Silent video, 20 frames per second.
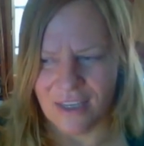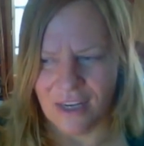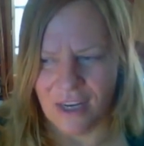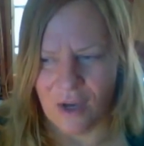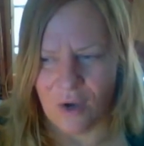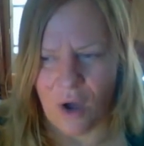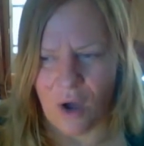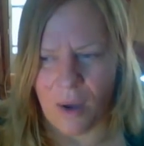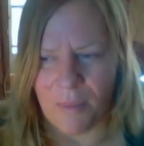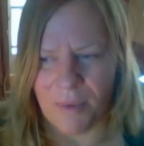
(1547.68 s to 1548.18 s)
you
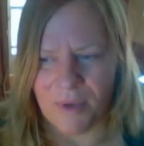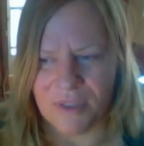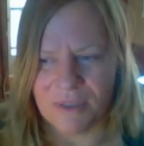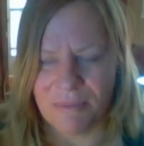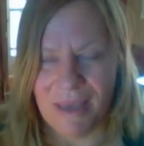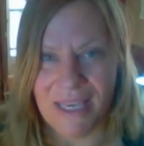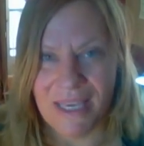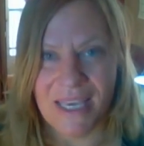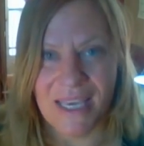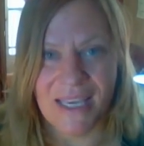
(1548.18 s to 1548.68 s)
know
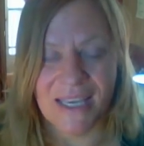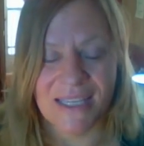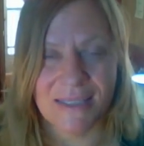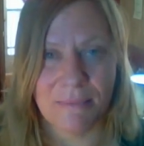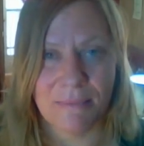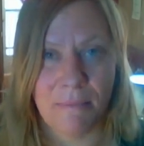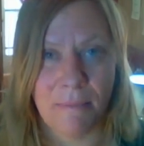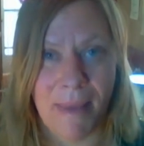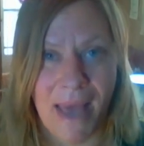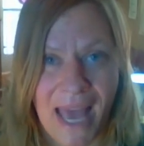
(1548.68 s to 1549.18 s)
almost making
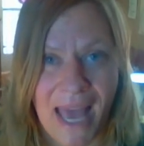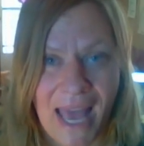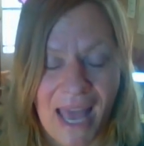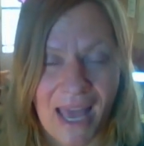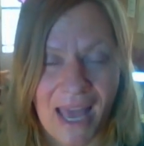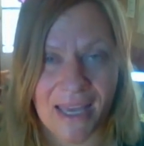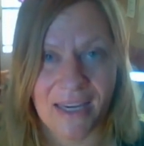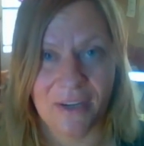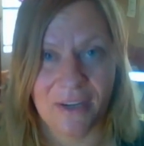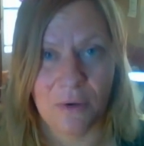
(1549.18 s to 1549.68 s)
us
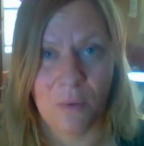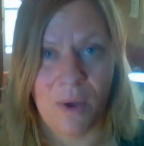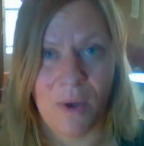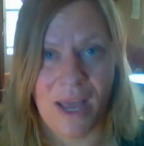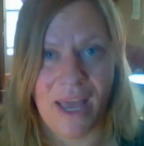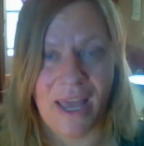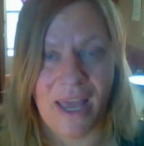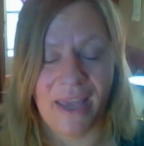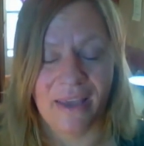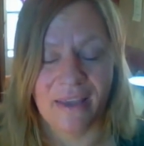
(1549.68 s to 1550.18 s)
mad in a
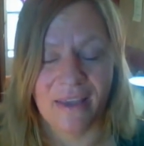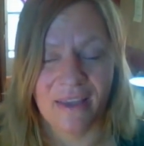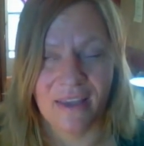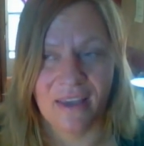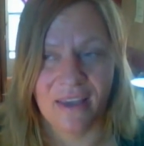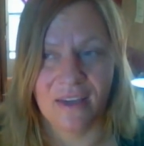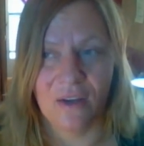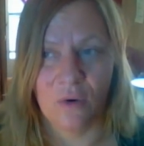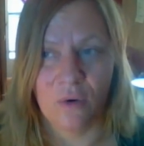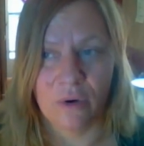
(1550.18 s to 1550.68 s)
way
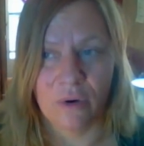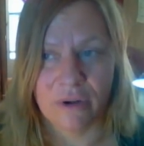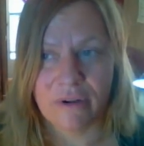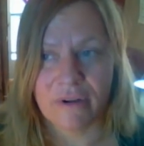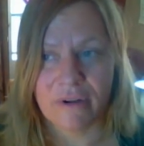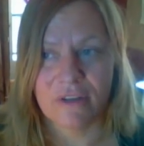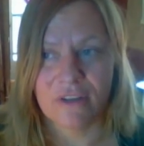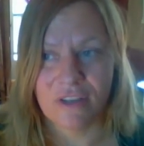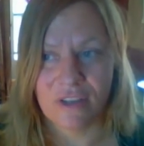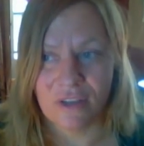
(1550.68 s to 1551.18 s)
in
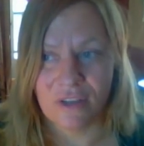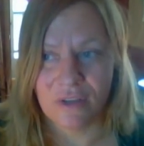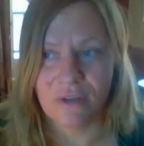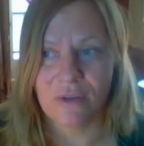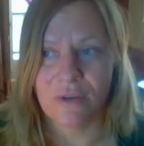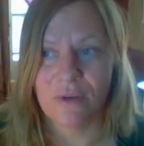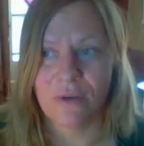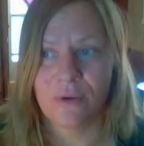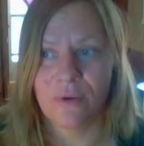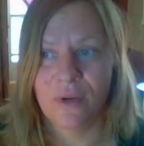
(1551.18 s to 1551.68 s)
order
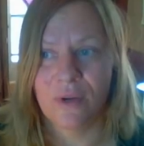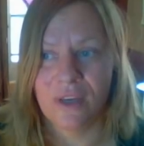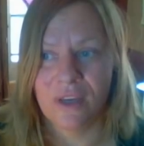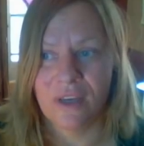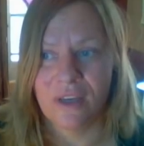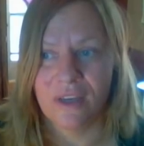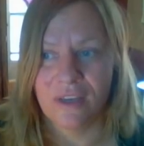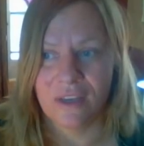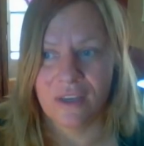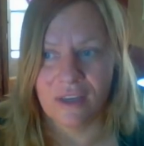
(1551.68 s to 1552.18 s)
to
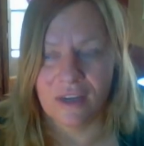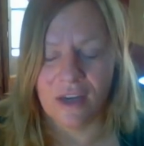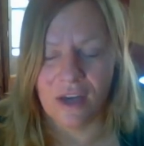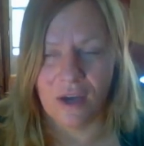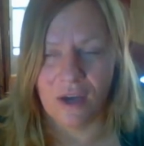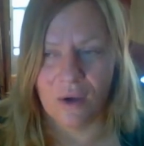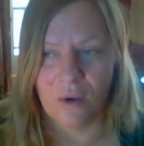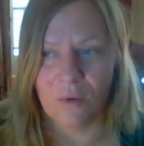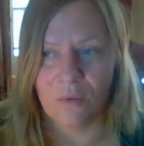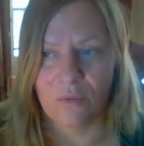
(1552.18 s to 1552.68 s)
you
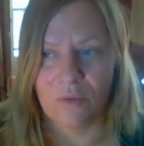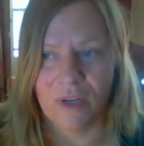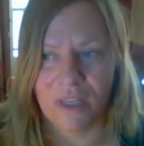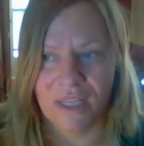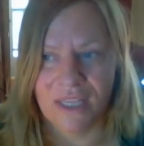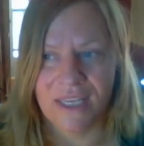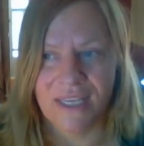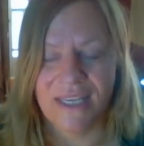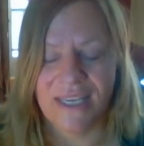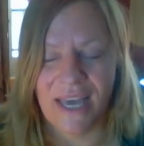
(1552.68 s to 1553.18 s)
know,
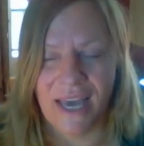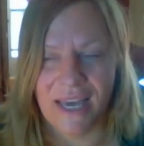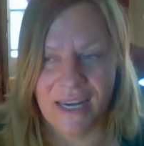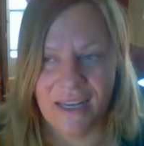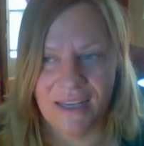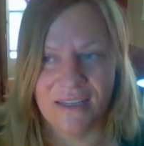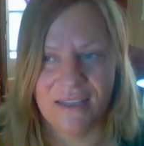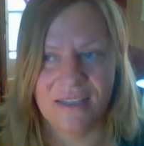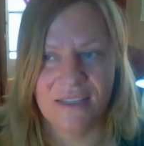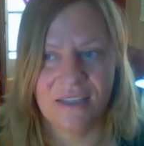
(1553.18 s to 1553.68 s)
really get
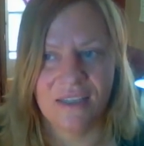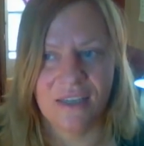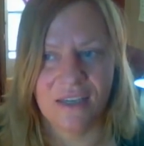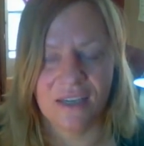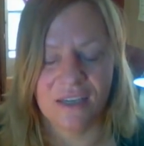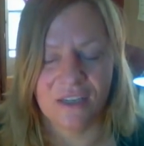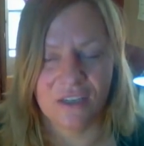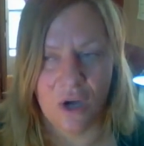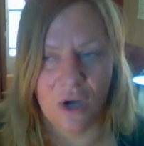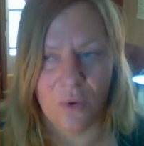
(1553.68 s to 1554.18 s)
us
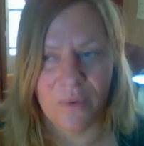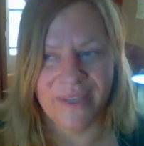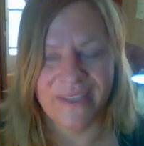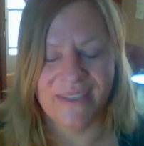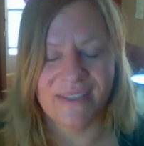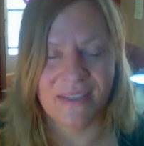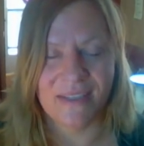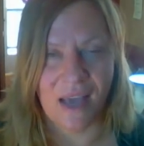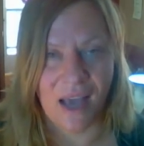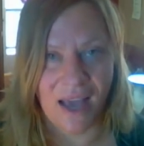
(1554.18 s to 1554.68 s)
to go
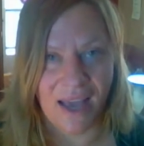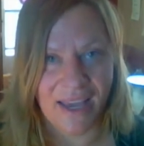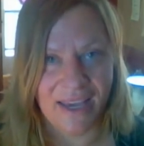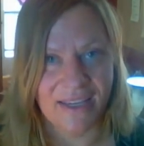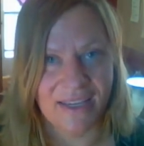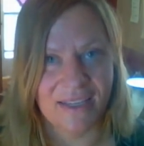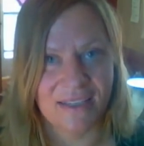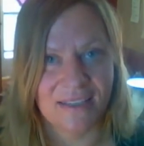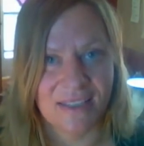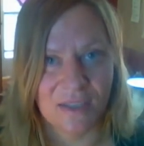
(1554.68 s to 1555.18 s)

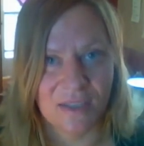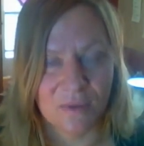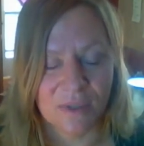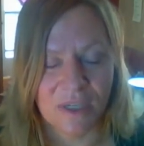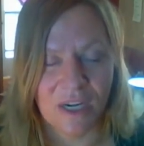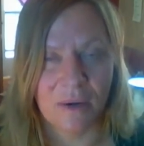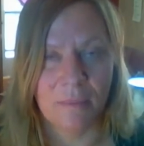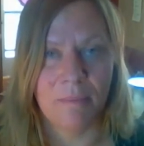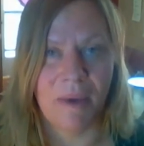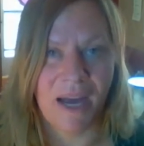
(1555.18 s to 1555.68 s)
inside and see
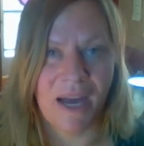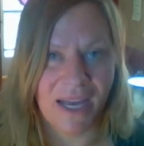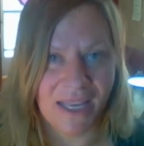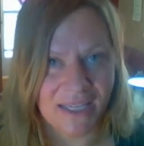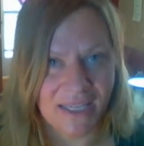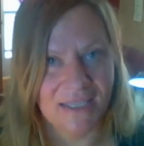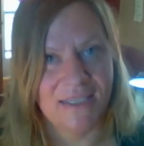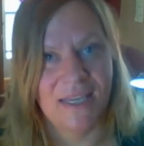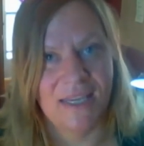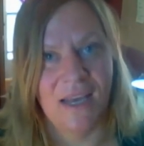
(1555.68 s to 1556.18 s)
what our
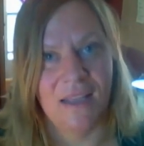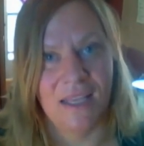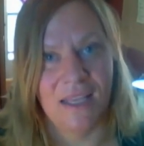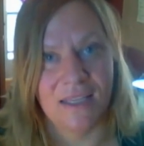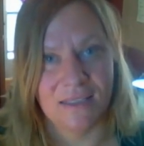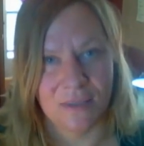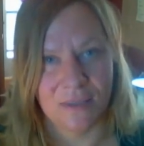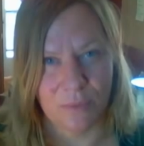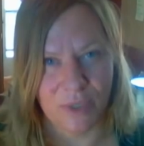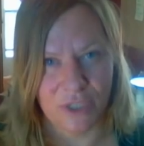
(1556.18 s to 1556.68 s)
bodies tell
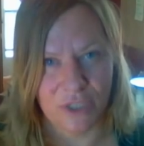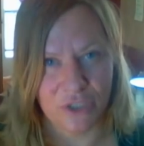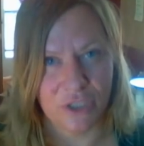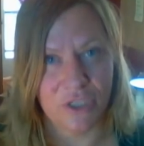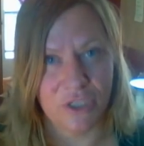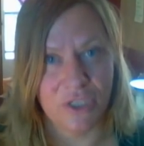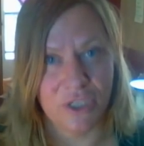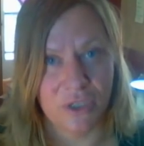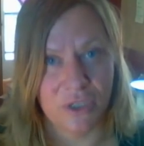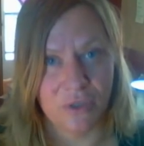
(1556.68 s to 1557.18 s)
us we
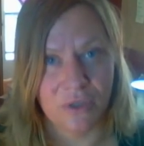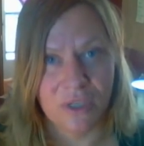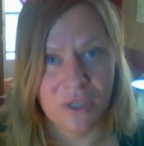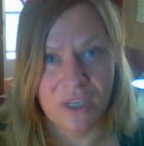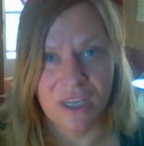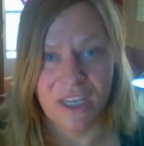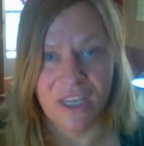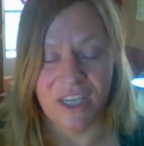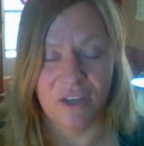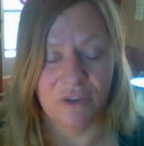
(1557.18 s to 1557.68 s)
should do.
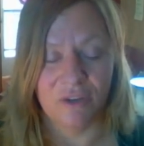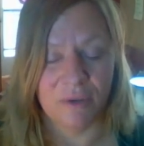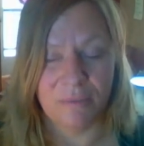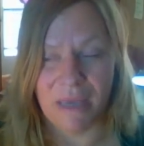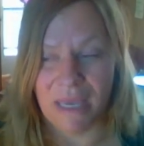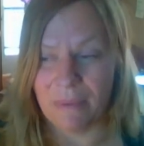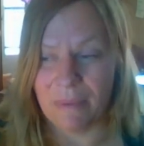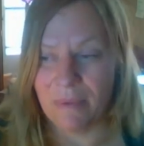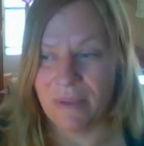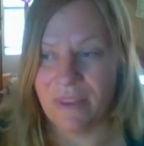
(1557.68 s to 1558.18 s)
You know, and
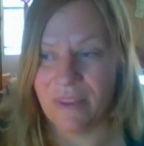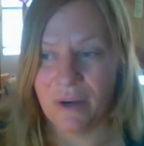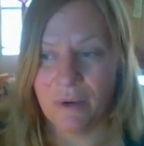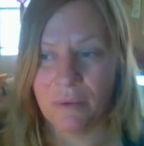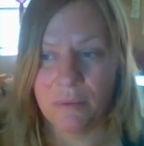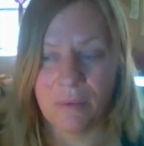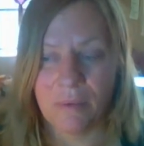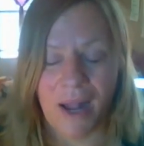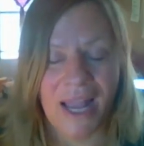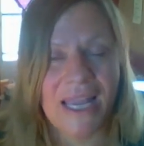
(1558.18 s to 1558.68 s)
maybe they're
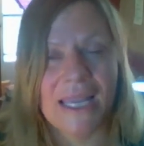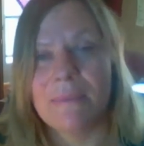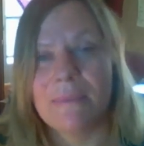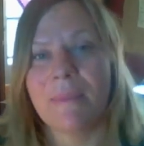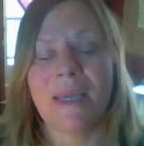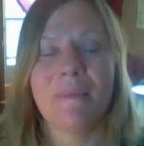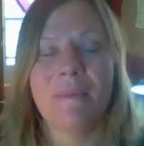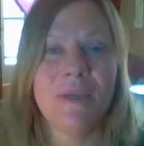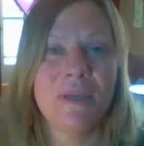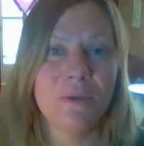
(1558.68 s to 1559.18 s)
right.
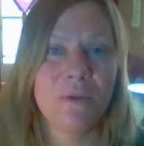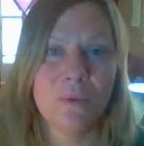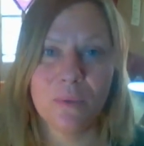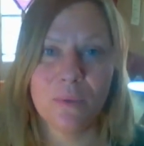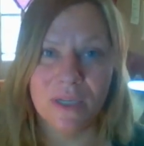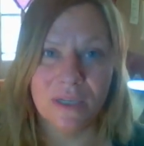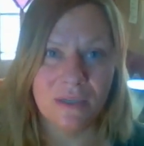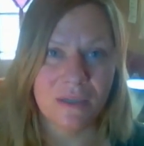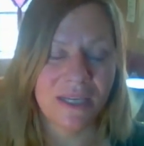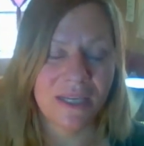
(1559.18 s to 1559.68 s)
Maybe you
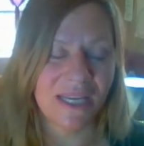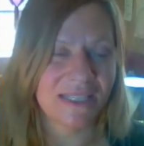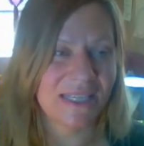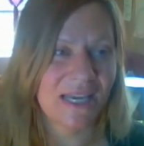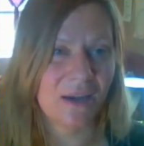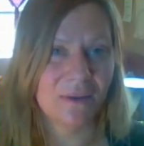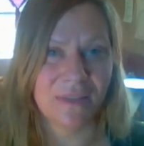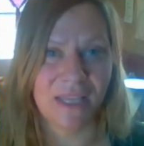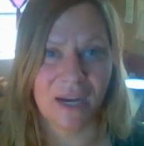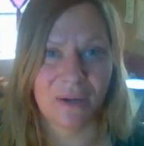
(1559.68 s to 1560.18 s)
will get
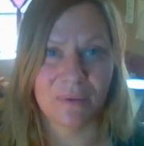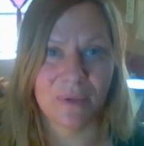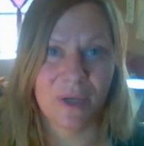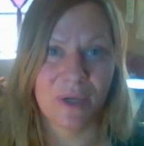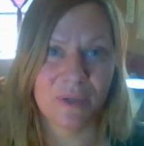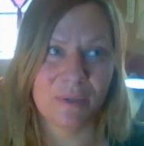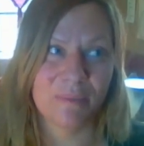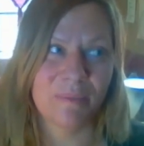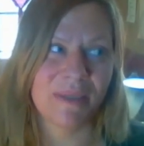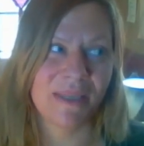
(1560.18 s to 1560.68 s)
down that
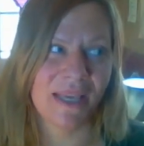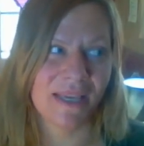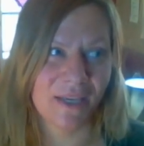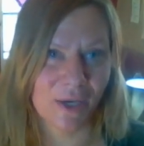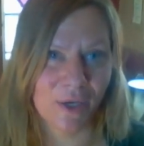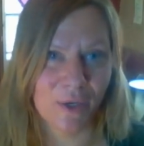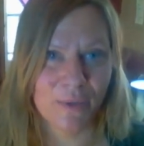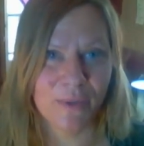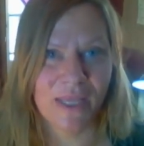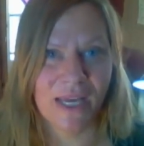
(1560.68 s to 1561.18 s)
road and be like,
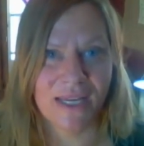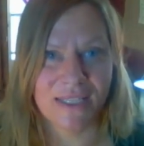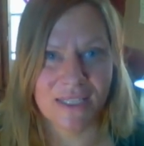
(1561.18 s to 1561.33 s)
"Oh,